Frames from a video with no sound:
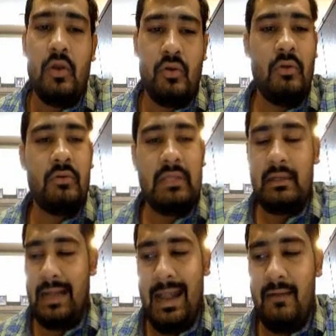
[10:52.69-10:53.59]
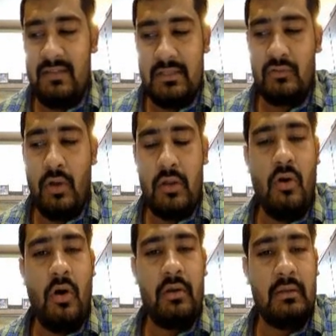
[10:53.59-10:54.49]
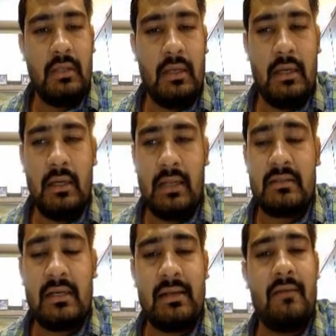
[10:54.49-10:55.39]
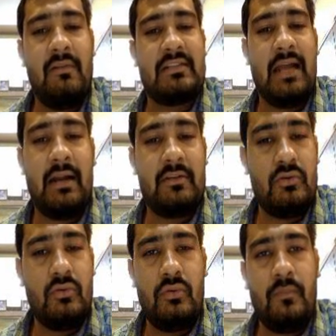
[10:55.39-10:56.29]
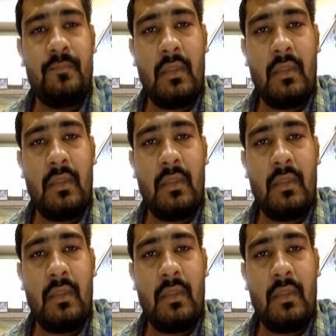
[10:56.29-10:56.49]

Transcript: you know, the trend which is going on, the consultant will charge you,